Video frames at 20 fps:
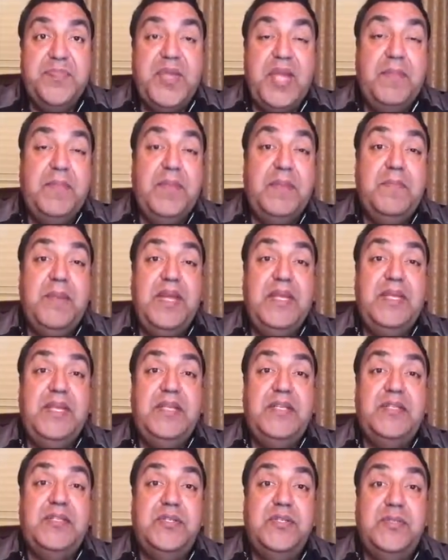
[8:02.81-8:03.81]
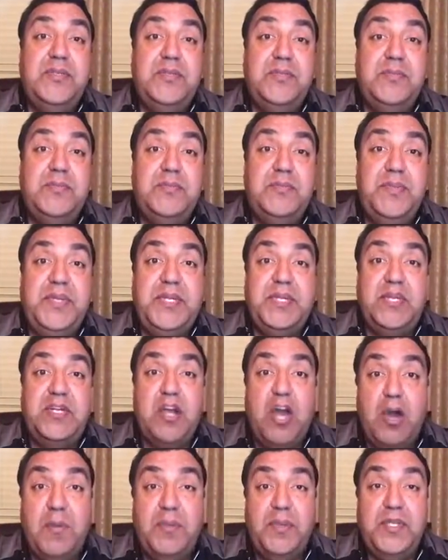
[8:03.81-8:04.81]
I meet my need to be
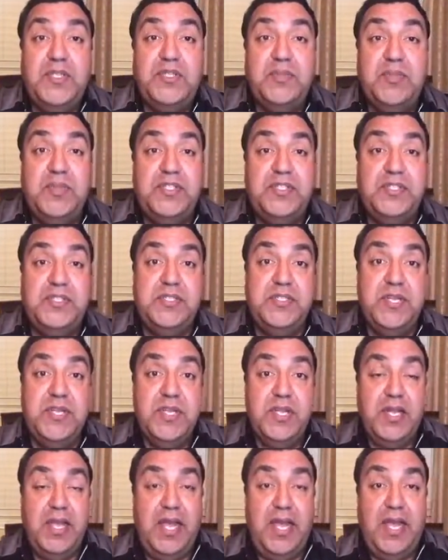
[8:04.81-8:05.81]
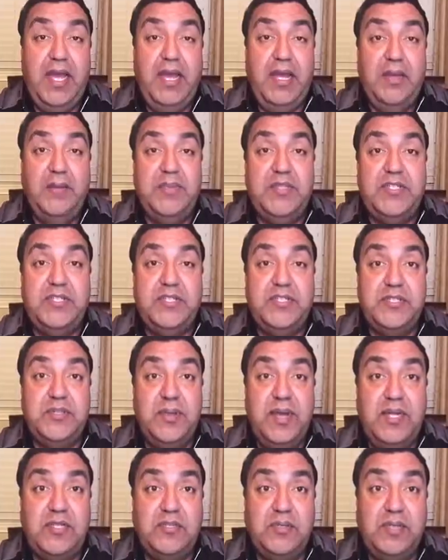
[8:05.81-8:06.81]
accomplished, which is
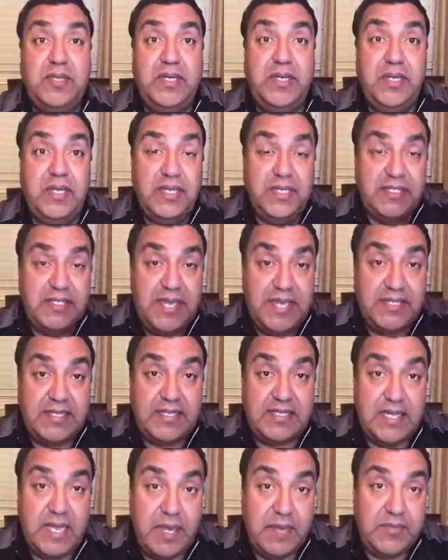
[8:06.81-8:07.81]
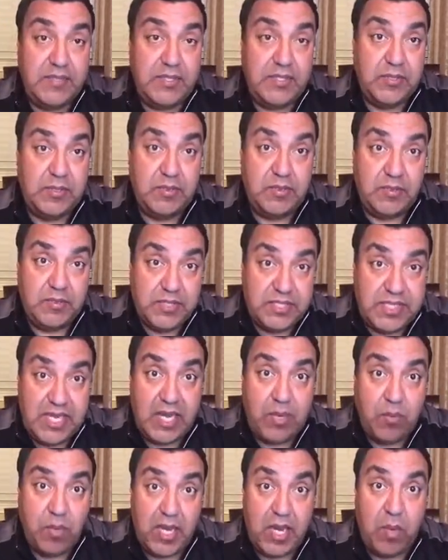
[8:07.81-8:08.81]
to actually take the time to
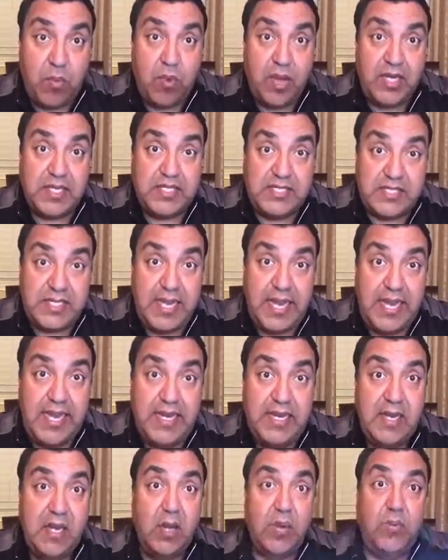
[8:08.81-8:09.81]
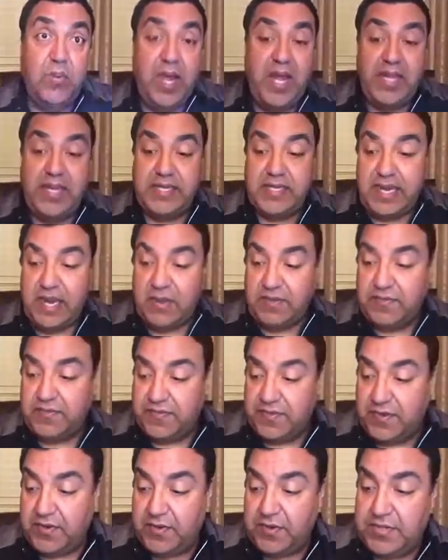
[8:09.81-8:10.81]
say what I want to say, write it down
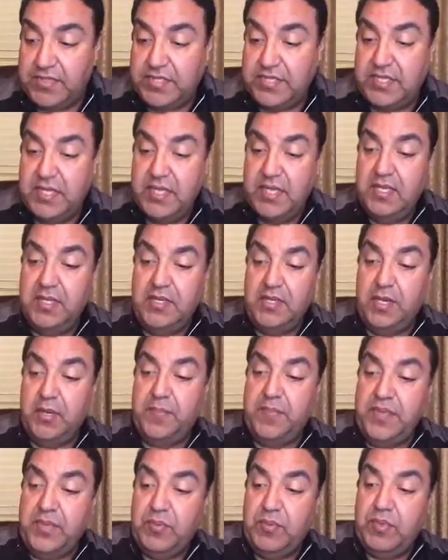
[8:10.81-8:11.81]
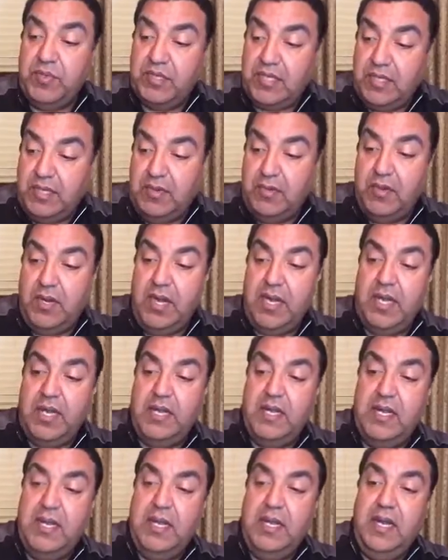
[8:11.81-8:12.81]
first, be real clear on it.